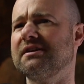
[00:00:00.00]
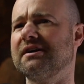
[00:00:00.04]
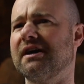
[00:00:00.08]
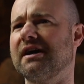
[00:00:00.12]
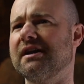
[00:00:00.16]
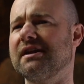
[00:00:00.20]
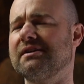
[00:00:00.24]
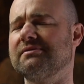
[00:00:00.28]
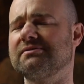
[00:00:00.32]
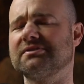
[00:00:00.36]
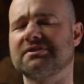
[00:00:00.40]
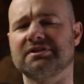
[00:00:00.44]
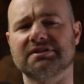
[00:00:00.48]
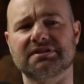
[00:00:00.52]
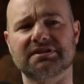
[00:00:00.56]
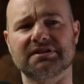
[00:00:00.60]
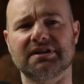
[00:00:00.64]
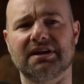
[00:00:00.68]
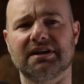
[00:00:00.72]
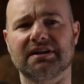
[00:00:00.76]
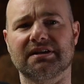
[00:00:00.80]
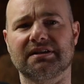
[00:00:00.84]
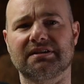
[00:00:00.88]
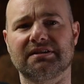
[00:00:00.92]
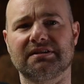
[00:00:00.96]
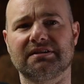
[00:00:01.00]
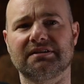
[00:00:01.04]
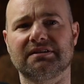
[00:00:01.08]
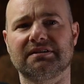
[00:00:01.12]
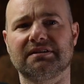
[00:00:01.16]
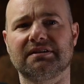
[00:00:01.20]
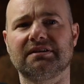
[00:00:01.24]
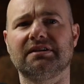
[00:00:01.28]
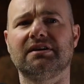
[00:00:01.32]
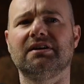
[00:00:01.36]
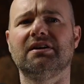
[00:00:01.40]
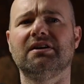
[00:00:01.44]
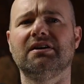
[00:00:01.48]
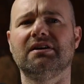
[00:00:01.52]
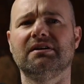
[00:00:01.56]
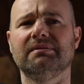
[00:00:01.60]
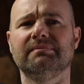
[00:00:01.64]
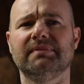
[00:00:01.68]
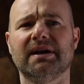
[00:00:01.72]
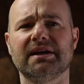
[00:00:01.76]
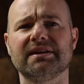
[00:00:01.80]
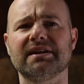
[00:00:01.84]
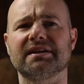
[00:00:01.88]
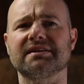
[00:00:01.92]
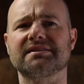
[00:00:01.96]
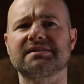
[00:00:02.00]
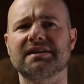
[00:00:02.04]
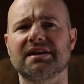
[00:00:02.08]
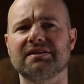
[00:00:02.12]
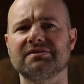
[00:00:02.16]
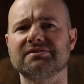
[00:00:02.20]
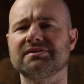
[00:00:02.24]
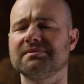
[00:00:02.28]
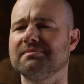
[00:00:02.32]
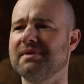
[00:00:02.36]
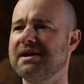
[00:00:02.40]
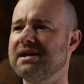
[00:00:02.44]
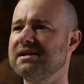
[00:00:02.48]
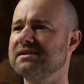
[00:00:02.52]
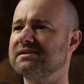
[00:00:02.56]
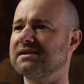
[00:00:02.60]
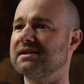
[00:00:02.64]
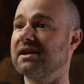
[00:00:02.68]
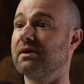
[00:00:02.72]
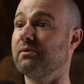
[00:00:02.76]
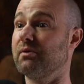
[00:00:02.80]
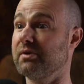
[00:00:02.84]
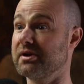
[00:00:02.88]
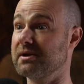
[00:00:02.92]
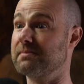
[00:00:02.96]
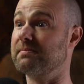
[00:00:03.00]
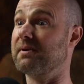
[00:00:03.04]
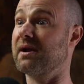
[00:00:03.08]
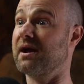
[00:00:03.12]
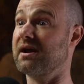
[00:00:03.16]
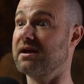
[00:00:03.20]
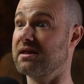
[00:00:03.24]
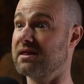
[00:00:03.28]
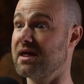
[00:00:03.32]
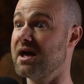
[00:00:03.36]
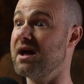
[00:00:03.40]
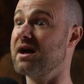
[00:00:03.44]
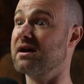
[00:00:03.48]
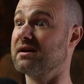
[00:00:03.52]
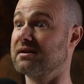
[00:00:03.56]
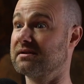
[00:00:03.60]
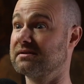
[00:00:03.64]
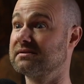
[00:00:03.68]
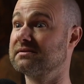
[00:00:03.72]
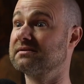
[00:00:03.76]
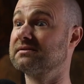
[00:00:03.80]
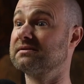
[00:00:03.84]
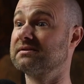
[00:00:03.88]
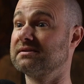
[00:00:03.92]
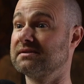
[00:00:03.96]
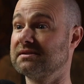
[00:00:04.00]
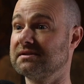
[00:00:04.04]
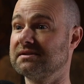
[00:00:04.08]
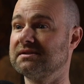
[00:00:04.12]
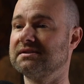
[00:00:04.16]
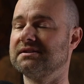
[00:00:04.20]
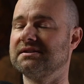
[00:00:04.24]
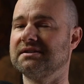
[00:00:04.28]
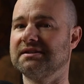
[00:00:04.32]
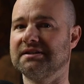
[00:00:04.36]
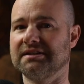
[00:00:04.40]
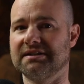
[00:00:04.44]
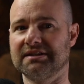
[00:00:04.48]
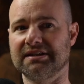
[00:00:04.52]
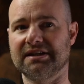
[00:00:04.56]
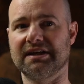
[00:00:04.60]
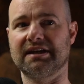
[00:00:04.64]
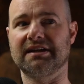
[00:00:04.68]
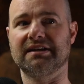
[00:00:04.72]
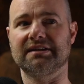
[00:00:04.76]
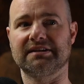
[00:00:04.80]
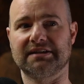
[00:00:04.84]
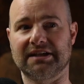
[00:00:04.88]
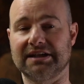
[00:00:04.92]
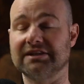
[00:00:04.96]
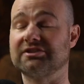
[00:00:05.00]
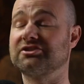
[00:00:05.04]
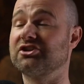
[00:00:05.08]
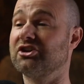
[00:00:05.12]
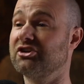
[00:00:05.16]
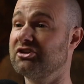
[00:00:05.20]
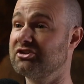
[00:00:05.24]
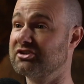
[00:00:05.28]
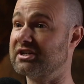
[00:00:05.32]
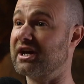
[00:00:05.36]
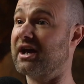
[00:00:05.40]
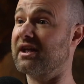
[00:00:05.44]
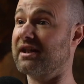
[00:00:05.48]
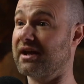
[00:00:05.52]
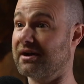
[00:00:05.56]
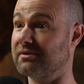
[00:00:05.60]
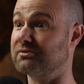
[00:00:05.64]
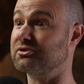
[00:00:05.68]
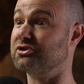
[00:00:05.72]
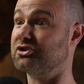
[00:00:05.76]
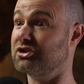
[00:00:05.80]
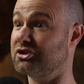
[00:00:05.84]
and I was just like, "Oh man, that sounds amazing! I want to play that." Yeah, it turns out that was